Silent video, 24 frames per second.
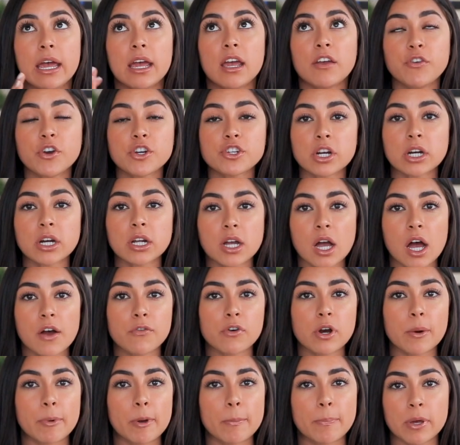if you're trying to
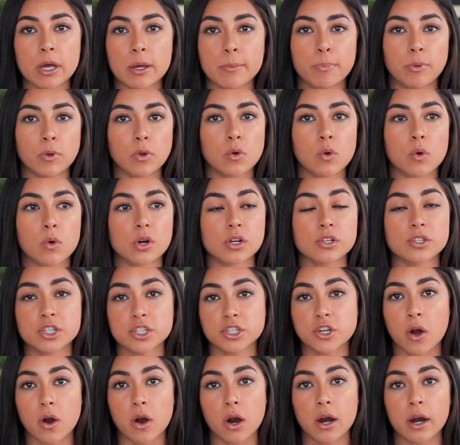cover up a pimple or a
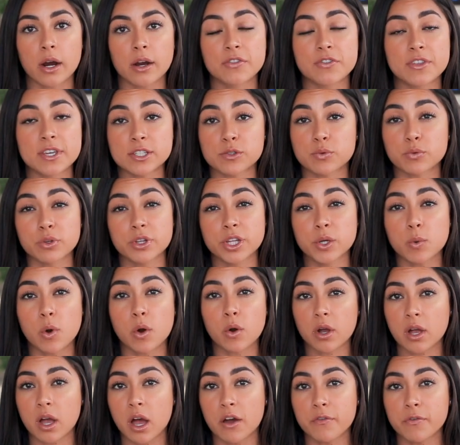scar, this really
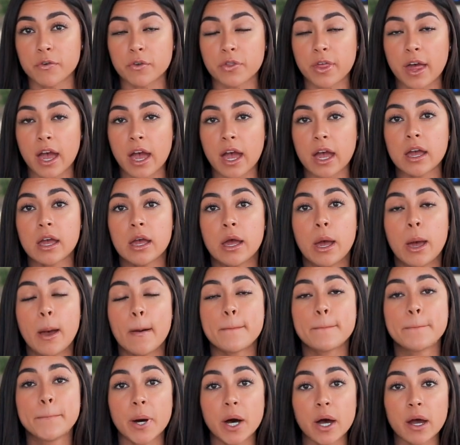won't cover that.
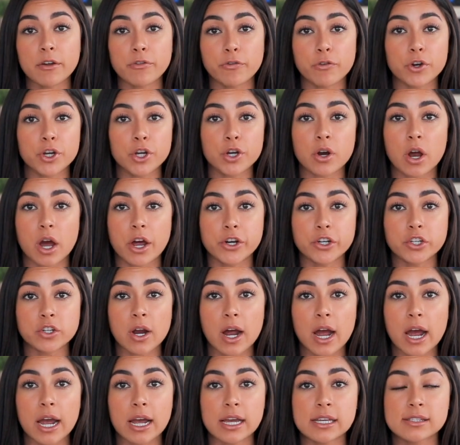But for your under
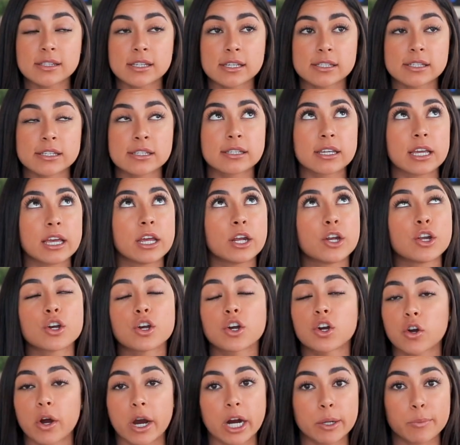eyes, this is
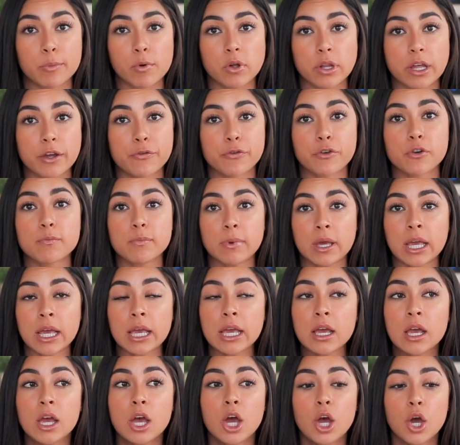incredible. For
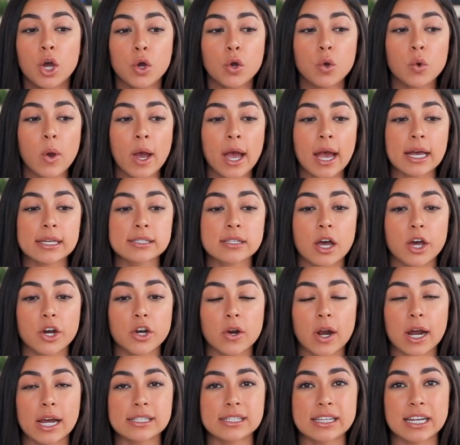me, who has
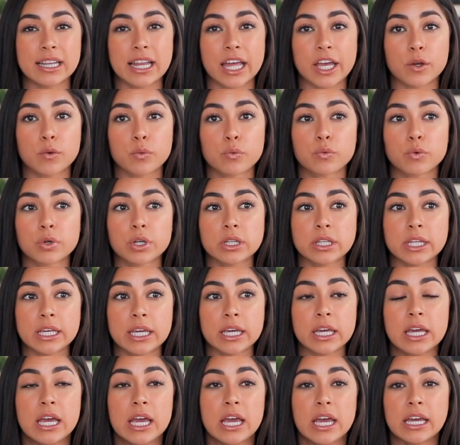under eyes that, like,
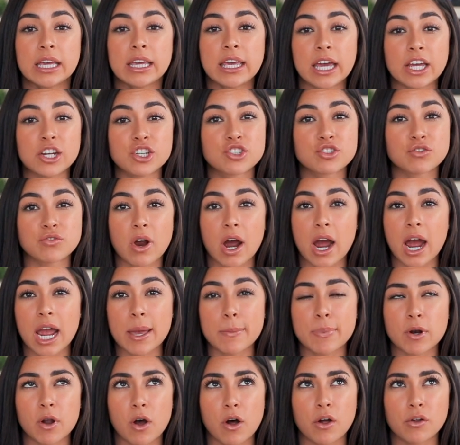really get dry,
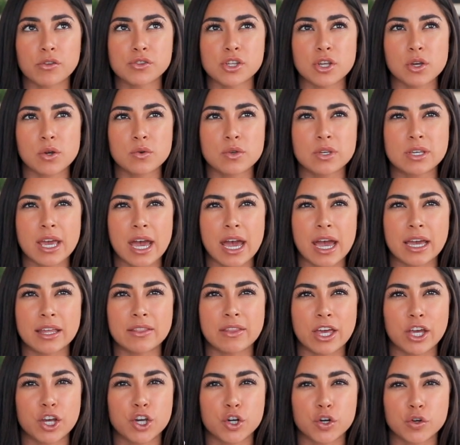but also yet
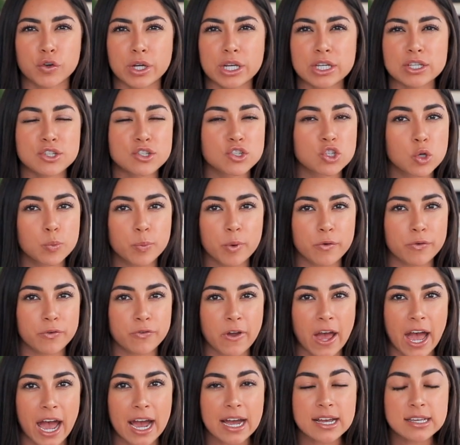they crease super
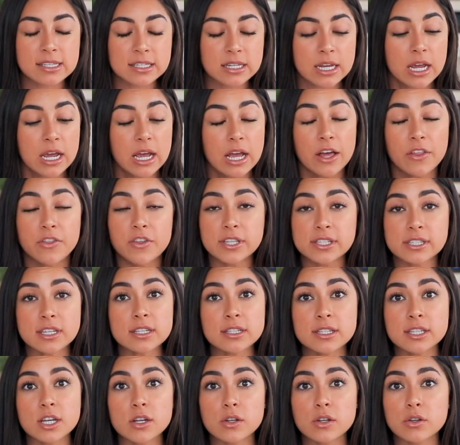fast, this
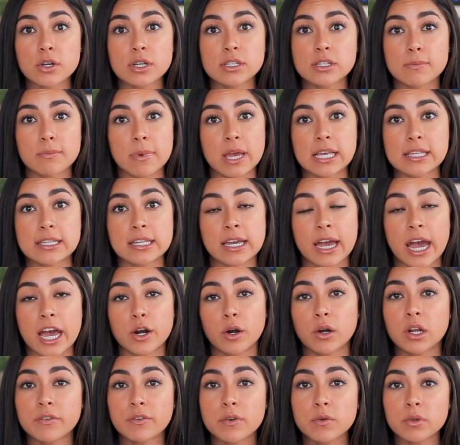concealer is amazing. I
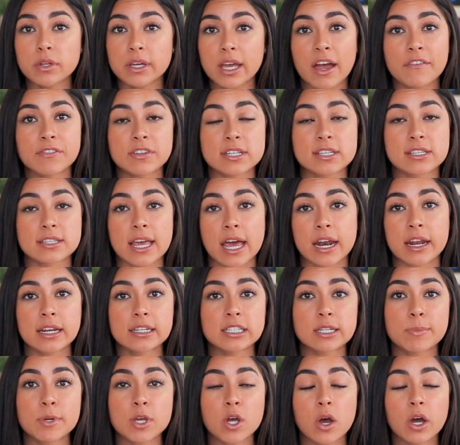don't even really have to set it,
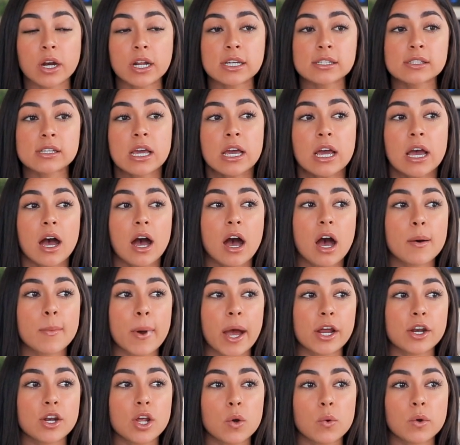to be honest. Um,
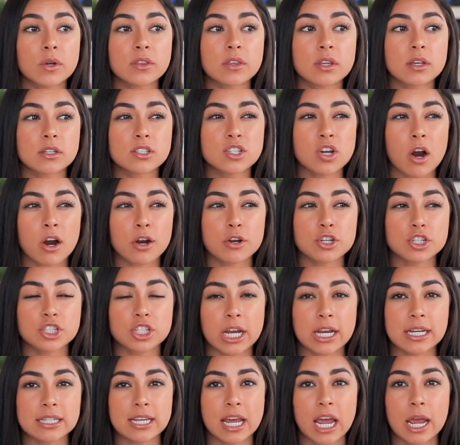I know with the Tarte
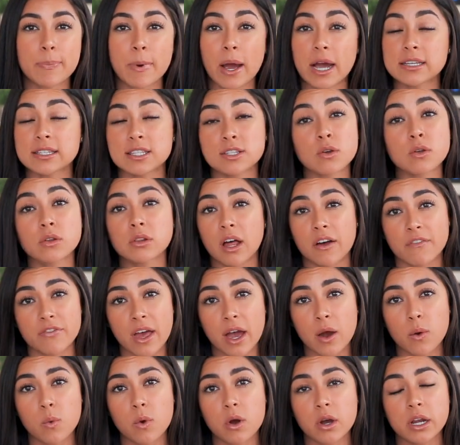Shape Tape, I still love
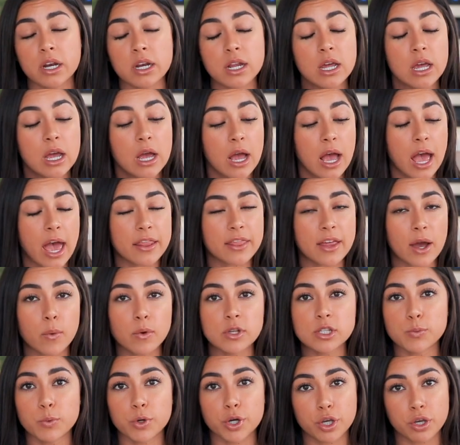that one. And that
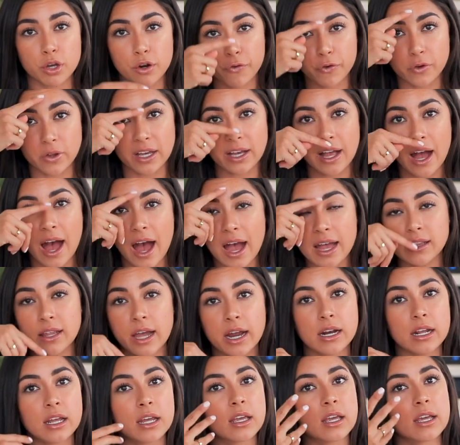one's more good for, like,
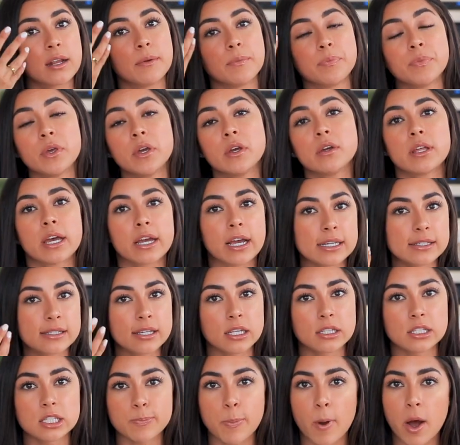highlighting and, like I
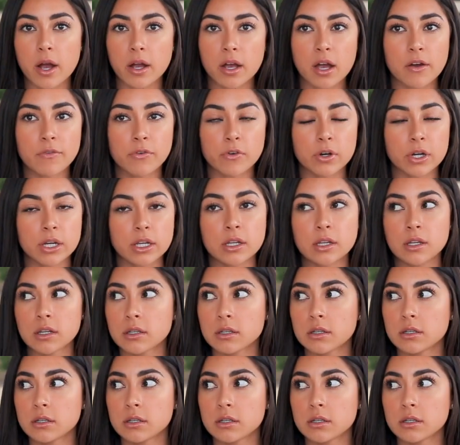said, spot covering.